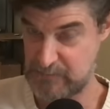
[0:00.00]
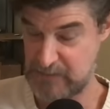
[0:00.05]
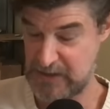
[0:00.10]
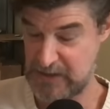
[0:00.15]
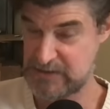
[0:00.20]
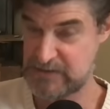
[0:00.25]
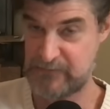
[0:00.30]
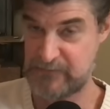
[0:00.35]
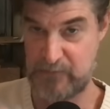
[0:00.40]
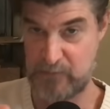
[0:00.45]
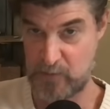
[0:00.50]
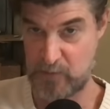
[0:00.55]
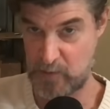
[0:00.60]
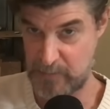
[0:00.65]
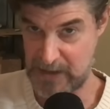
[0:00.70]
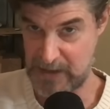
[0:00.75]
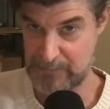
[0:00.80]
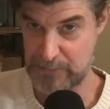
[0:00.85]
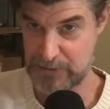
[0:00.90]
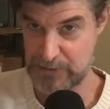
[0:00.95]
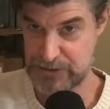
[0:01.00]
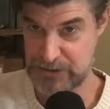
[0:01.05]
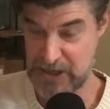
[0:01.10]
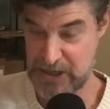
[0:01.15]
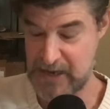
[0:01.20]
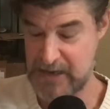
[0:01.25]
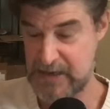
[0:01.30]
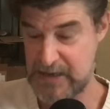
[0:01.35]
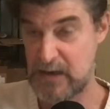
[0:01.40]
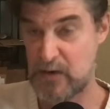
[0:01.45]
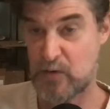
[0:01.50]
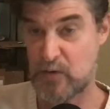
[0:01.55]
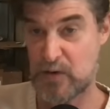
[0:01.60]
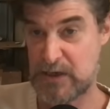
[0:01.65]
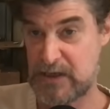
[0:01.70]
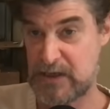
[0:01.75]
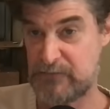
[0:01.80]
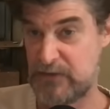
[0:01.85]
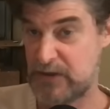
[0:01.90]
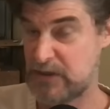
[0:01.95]
because if he remembered signing it or
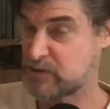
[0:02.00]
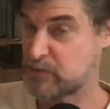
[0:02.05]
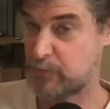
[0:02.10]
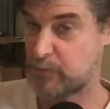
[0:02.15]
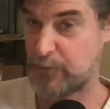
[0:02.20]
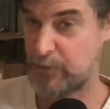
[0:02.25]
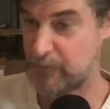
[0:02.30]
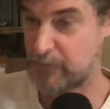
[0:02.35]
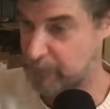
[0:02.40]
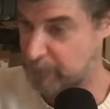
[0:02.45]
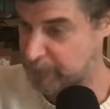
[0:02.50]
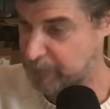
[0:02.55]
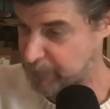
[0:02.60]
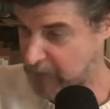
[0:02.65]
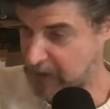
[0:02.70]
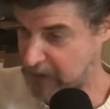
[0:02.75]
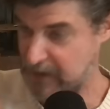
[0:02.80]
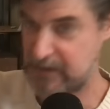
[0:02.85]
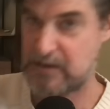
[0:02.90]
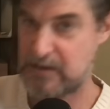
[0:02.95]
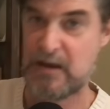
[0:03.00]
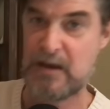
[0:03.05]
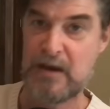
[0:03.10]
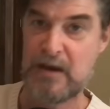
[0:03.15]
giving his approval, fine,